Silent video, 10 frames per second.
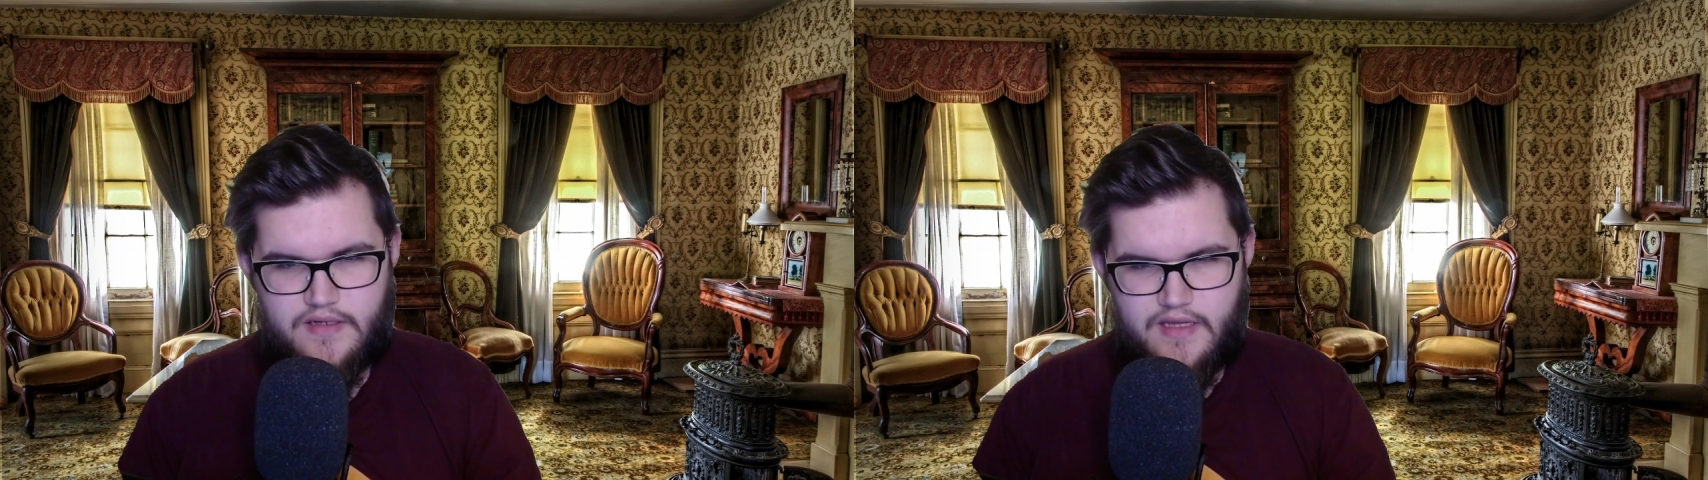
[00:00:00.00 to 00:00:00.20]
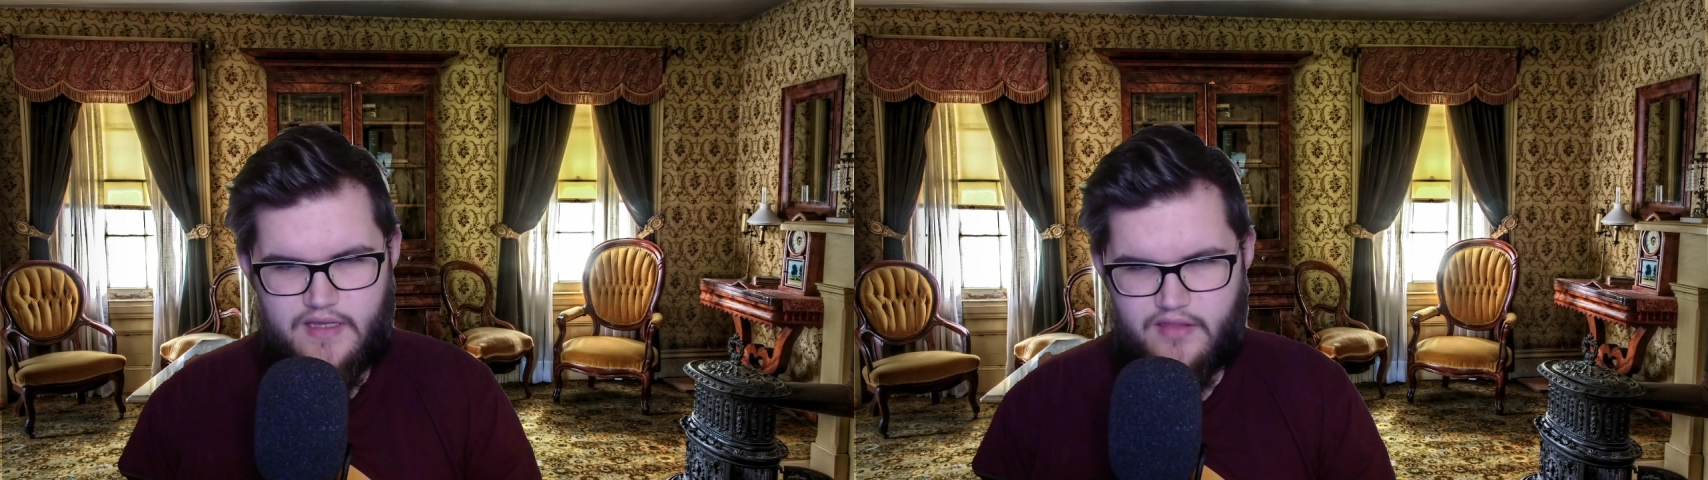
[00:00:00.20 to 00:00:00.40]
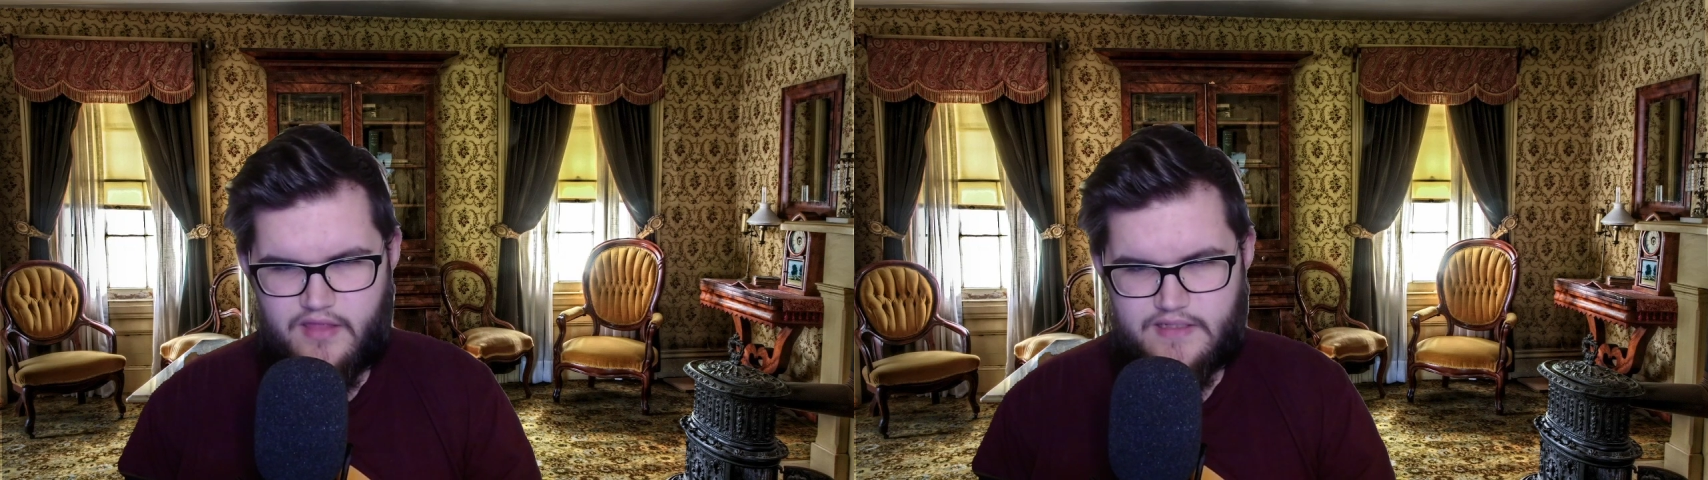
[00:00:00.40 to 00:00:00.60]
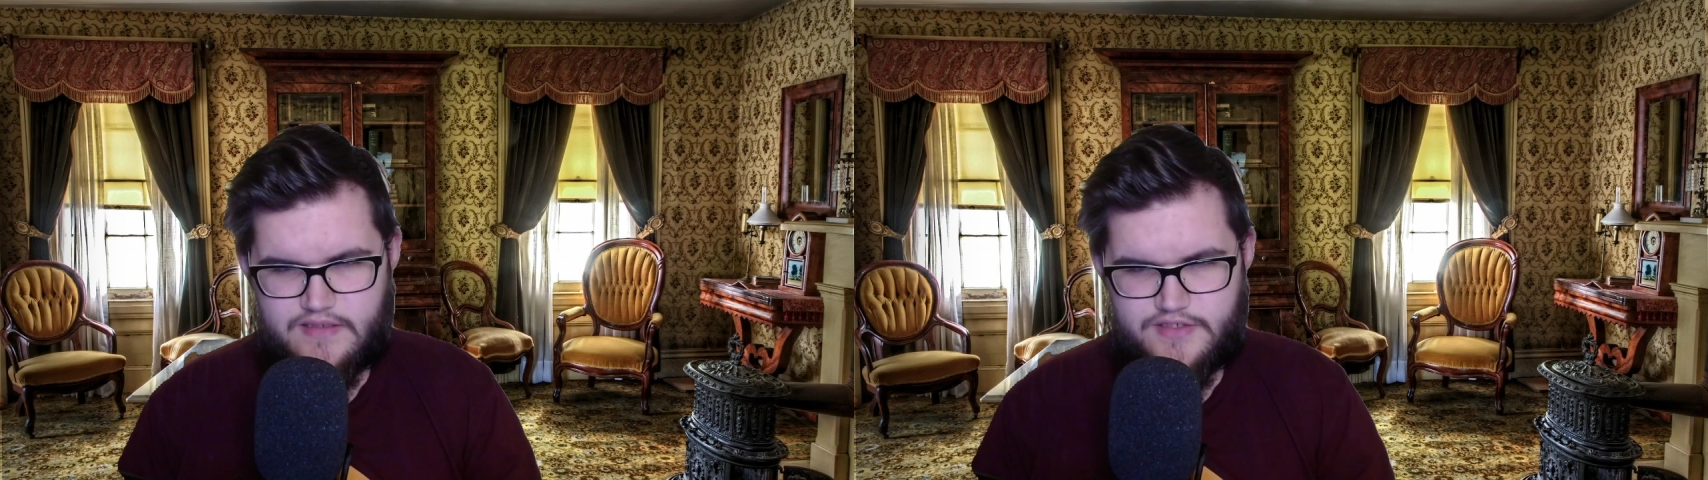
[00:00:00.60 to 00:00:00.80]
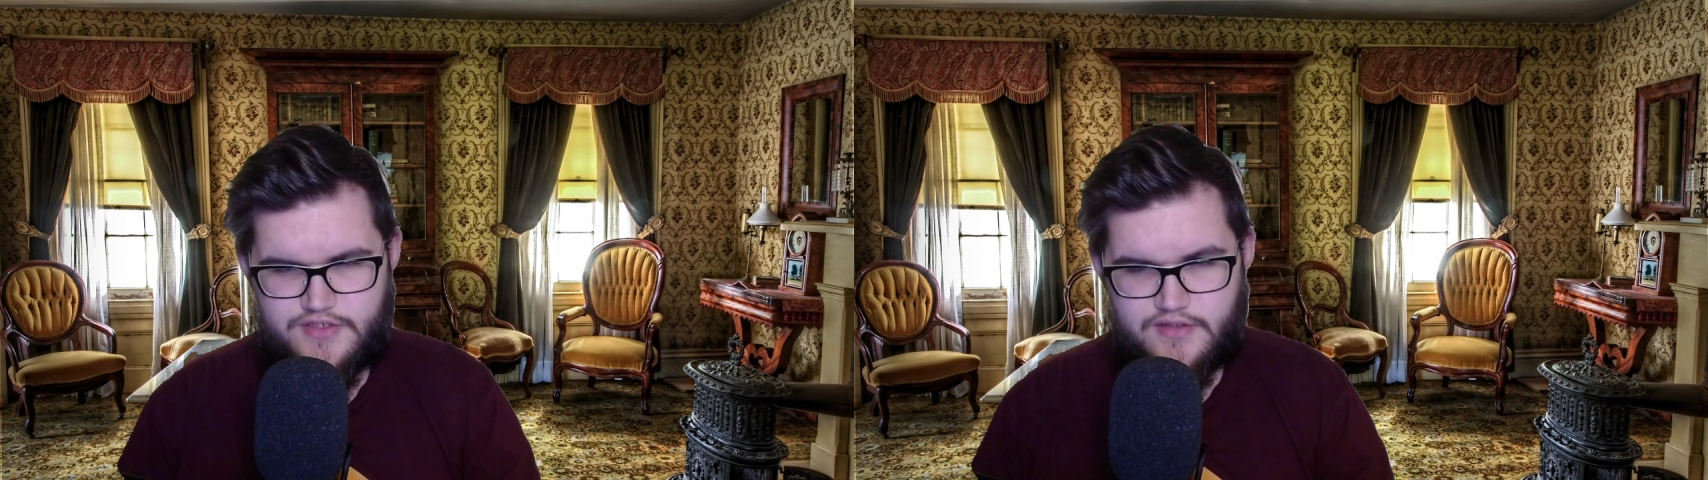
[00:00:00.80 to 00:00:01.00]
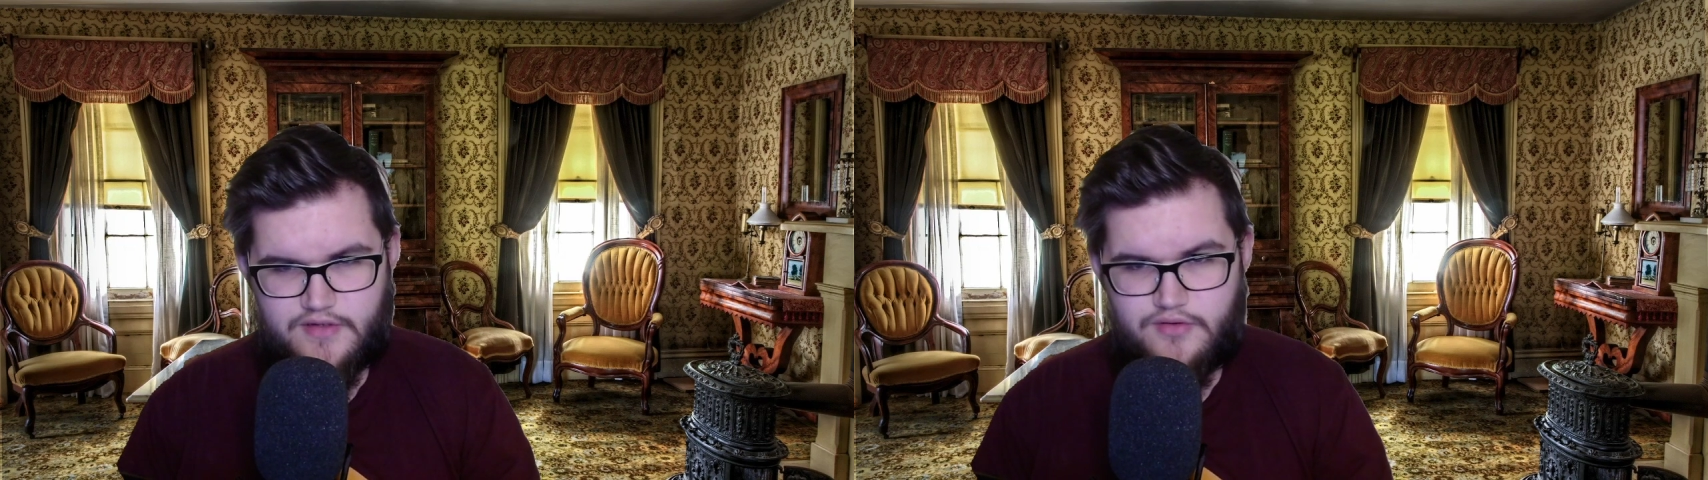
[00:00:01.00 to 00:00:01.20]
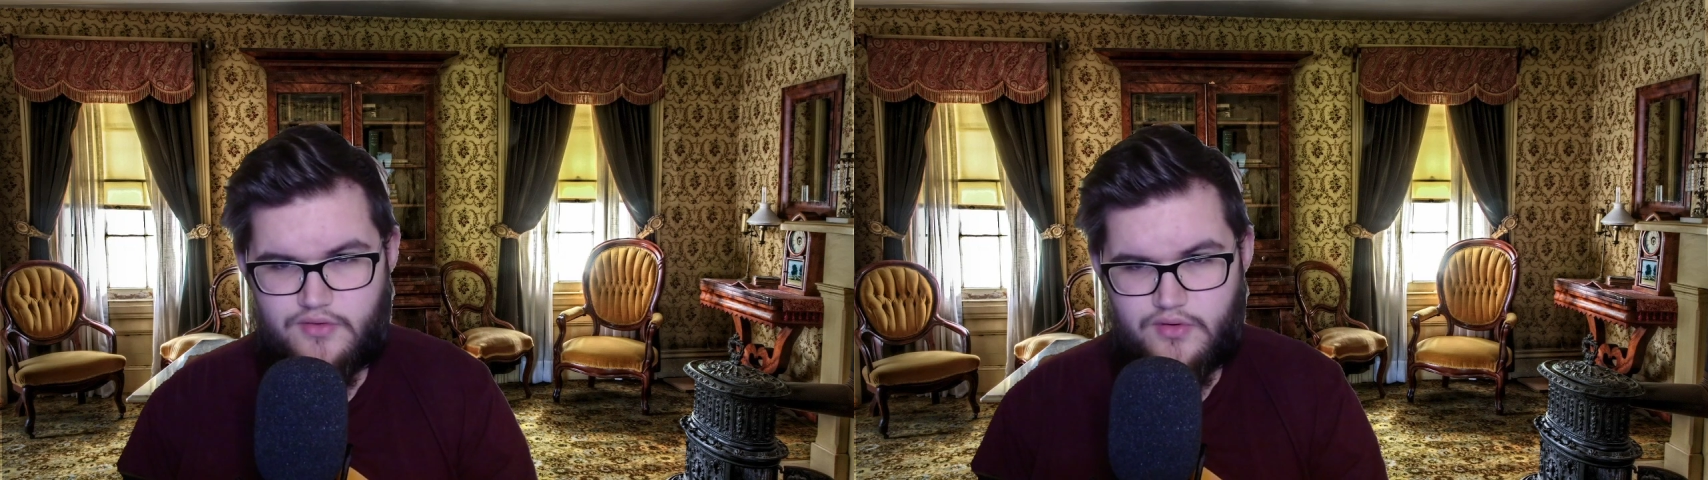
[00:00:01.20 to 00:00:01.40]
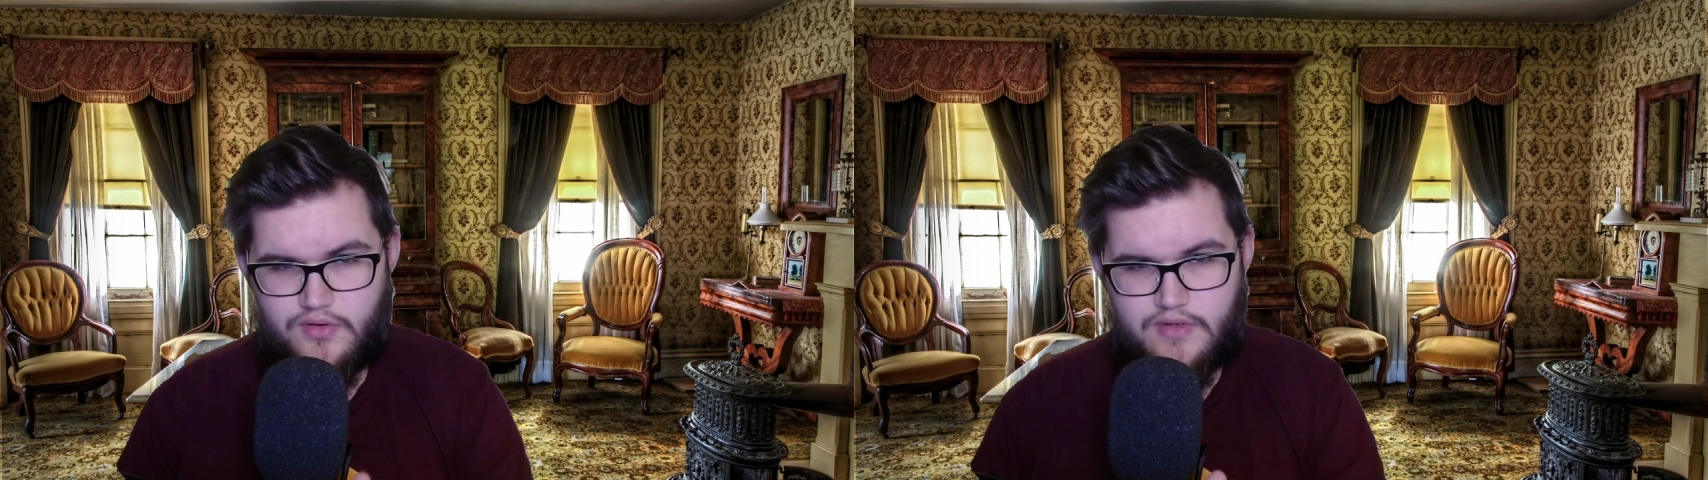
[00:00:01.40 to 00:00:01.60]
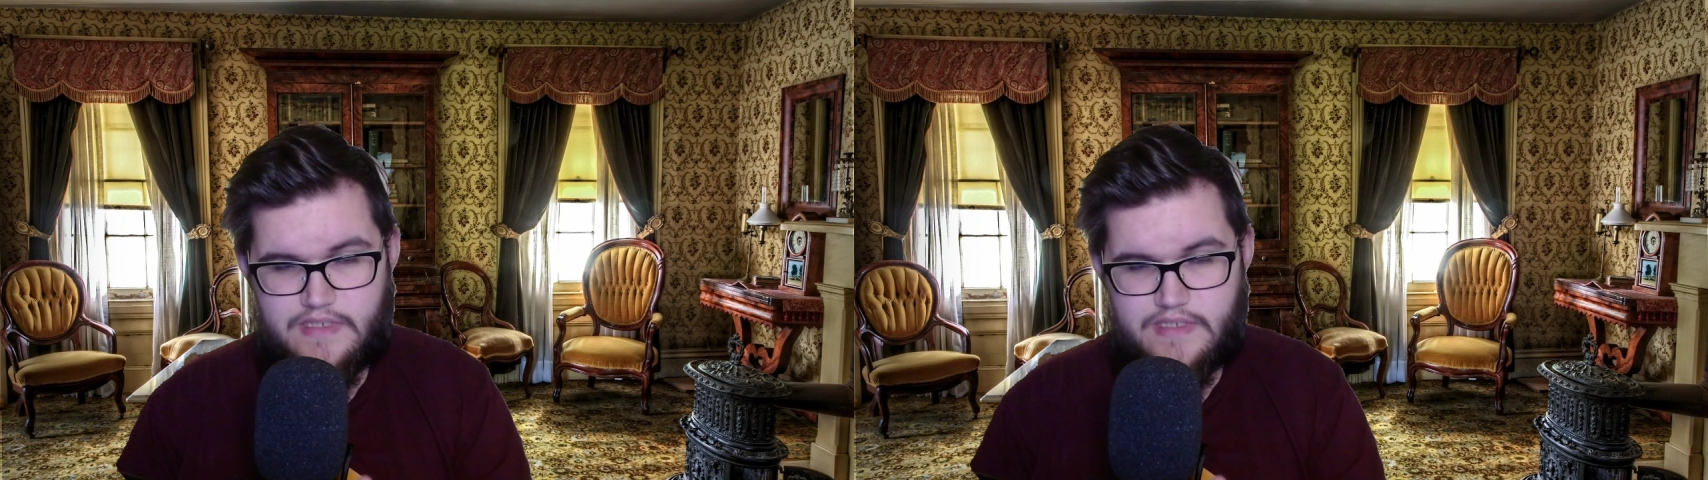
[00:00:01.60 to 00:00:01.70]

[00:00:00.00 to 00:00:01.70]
He then shut the door,